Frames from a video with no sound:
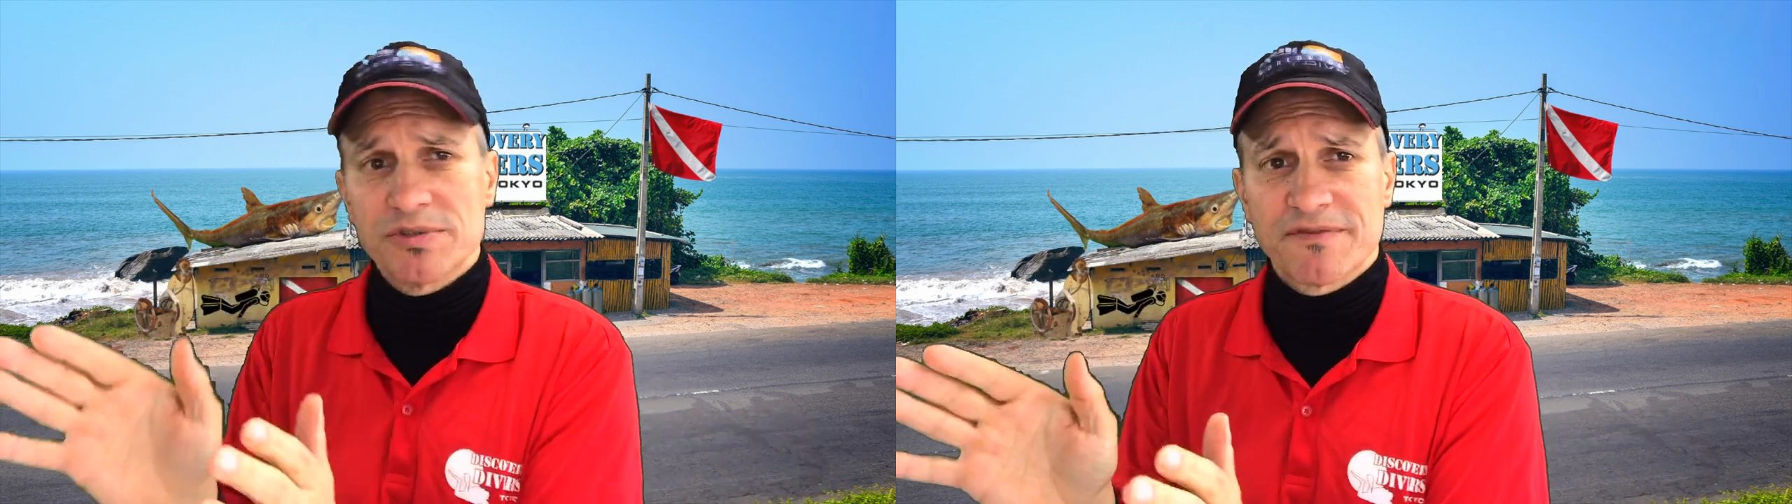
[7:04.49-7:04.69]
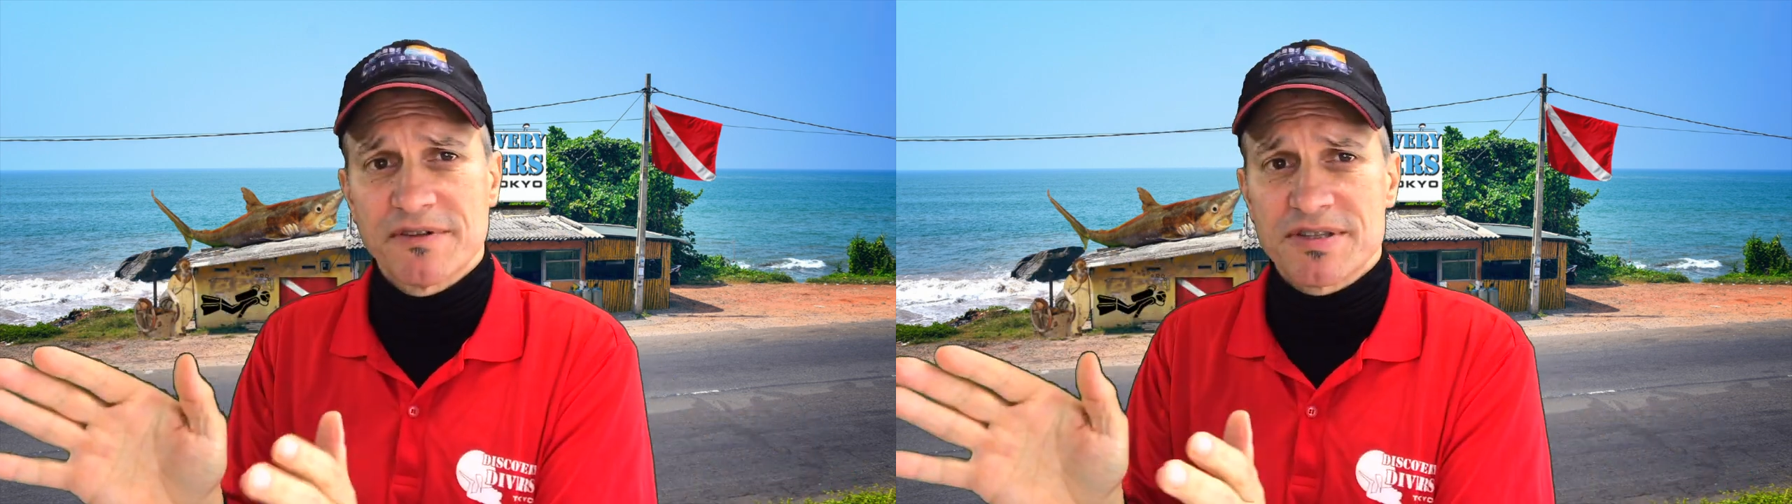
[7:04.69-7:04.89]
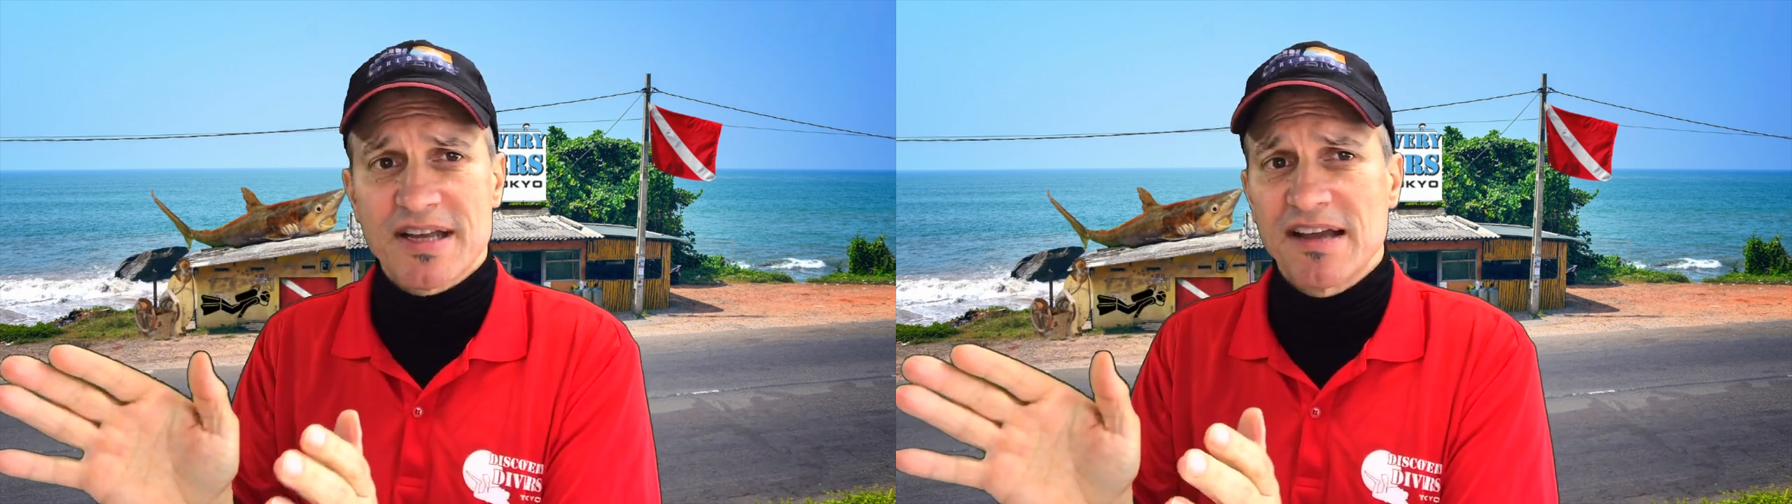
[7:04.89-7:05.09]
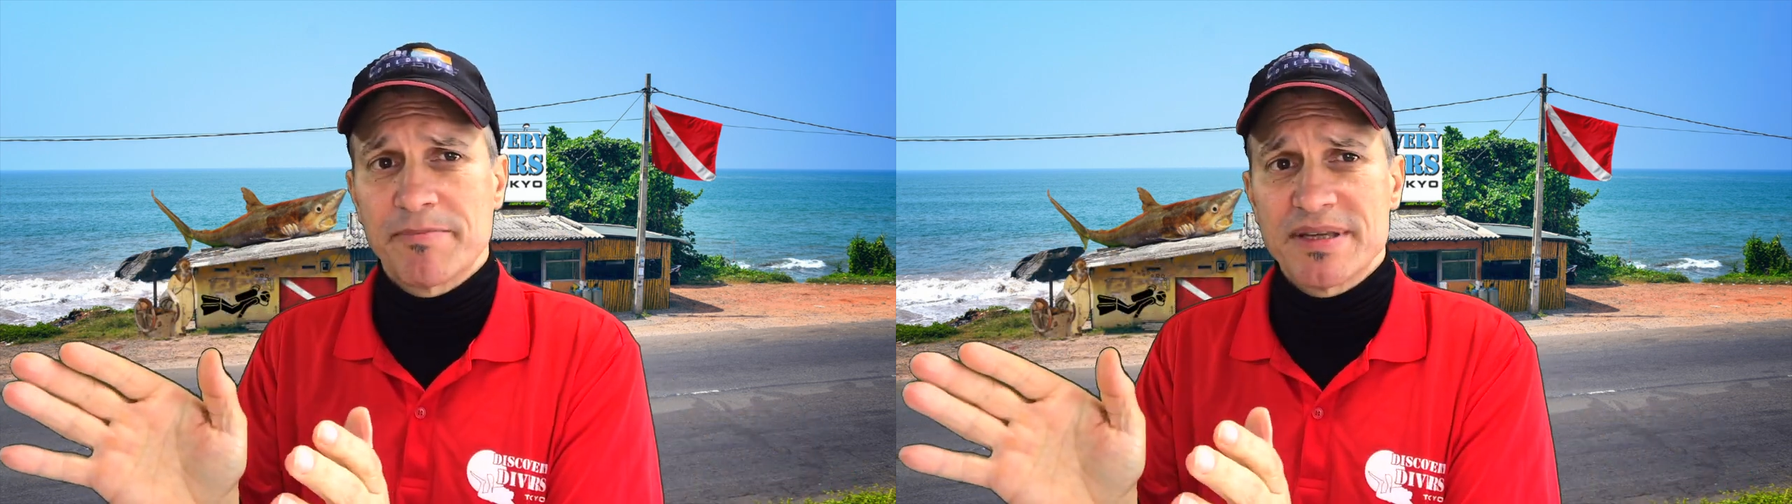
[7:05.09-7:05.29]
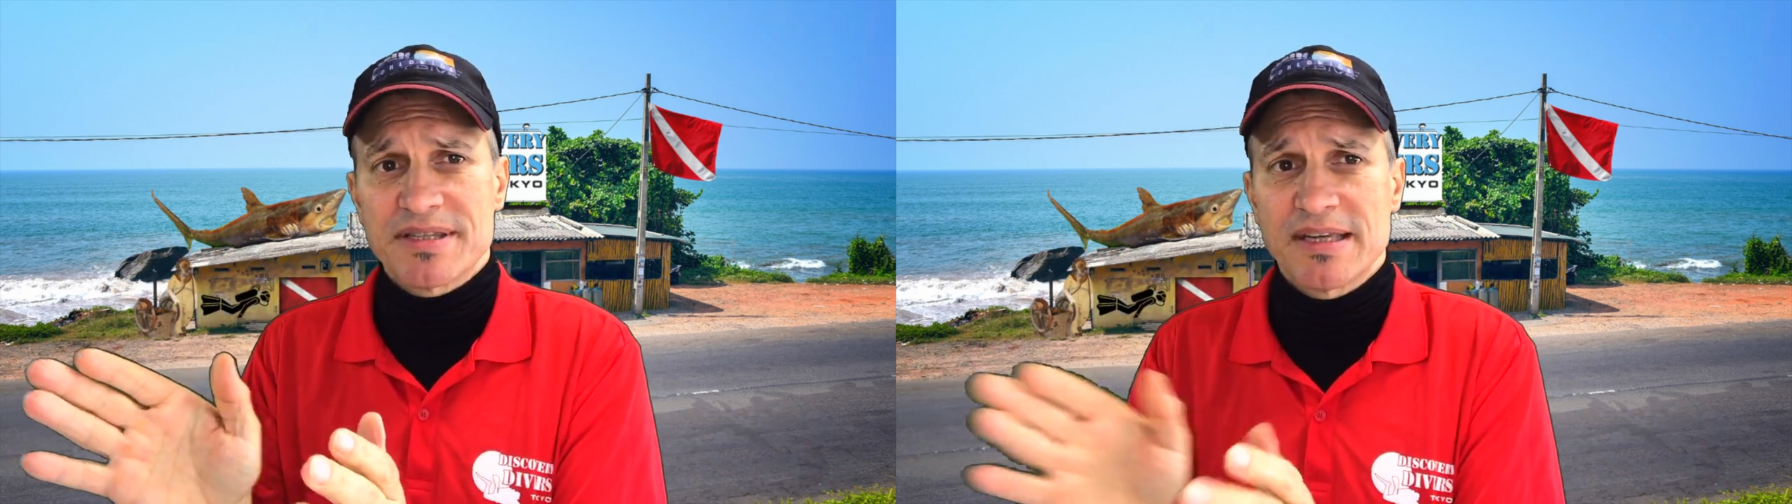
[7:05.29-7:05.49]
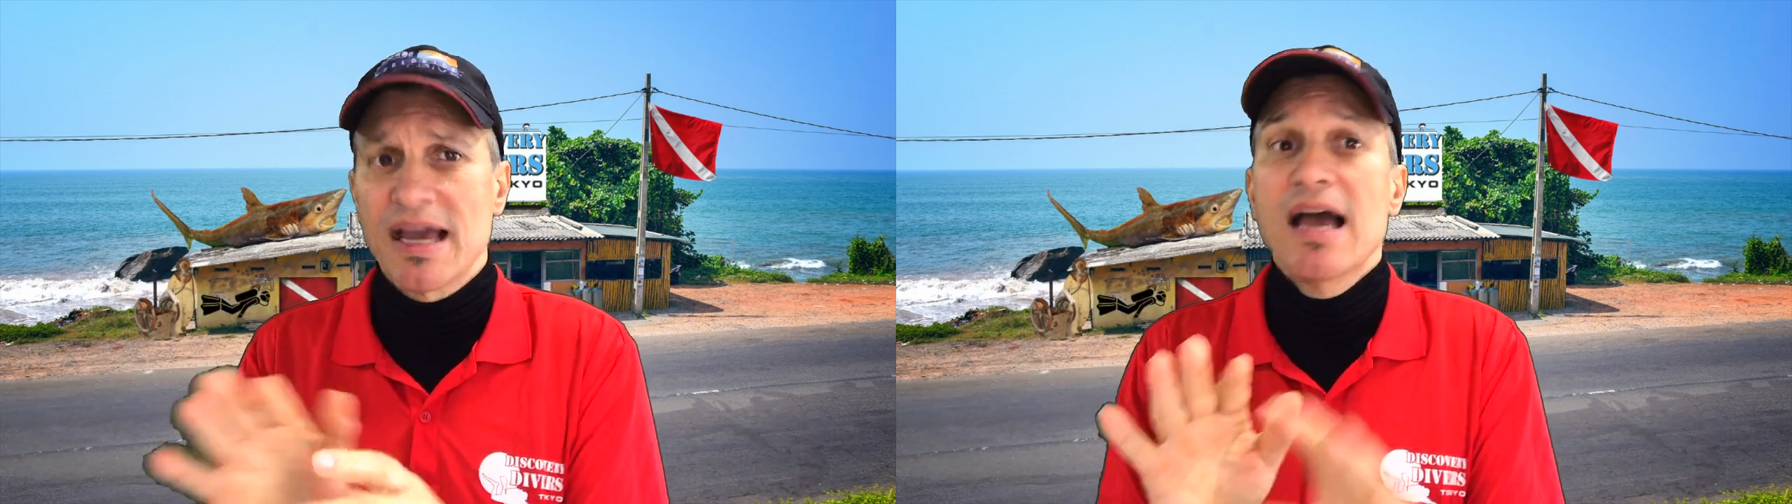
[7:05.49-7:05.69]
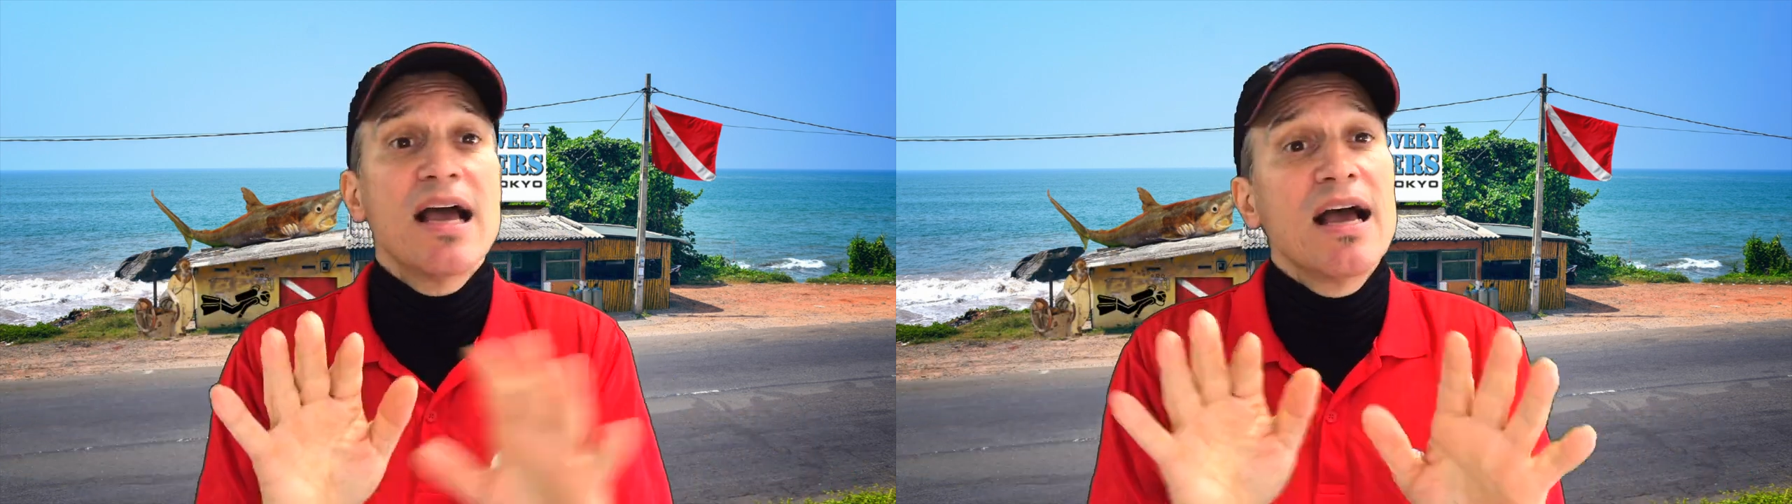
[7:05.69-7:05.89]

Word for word: different style BC.